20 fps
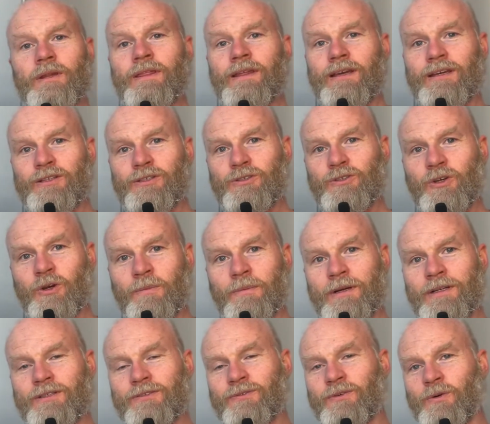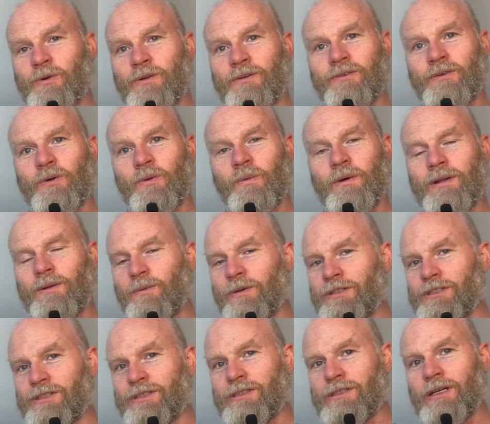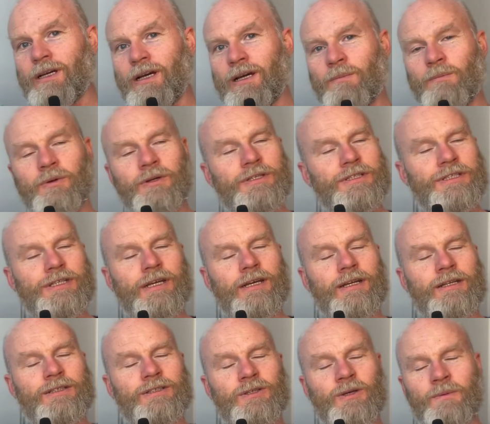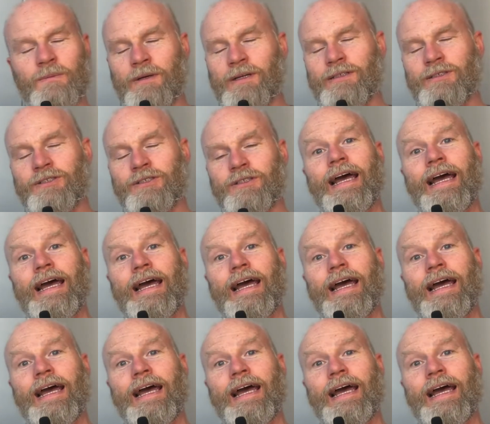thank you so much for all of your well wishes. I appreciate it so much.